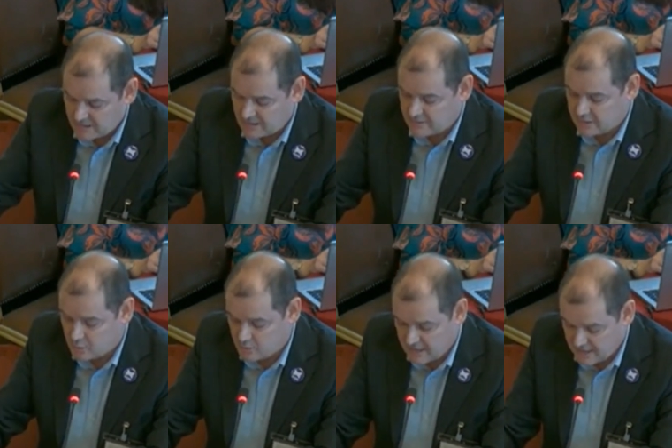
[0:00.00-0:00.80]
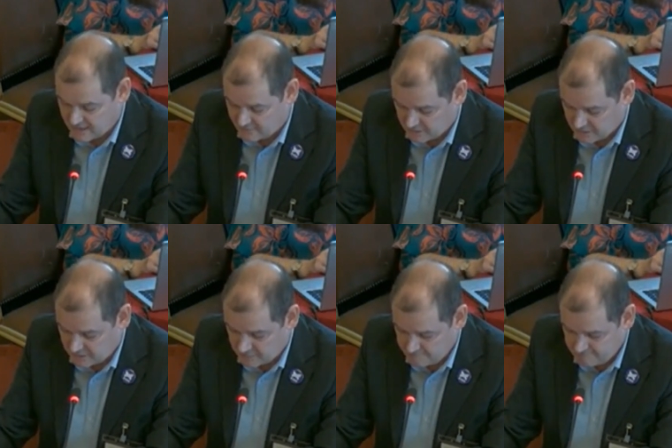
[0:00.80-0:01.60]
and the UK Government.
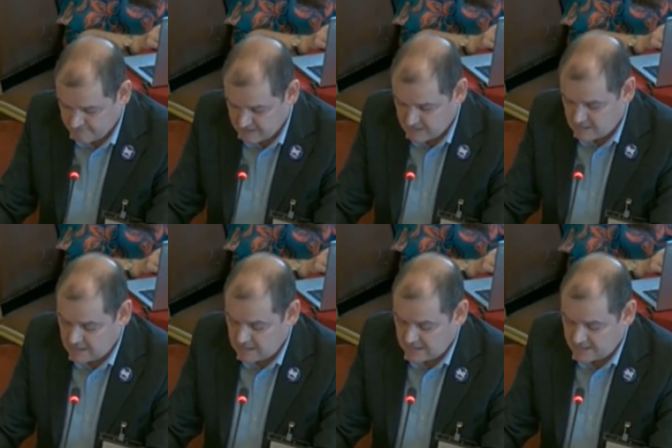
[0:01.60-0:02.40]
I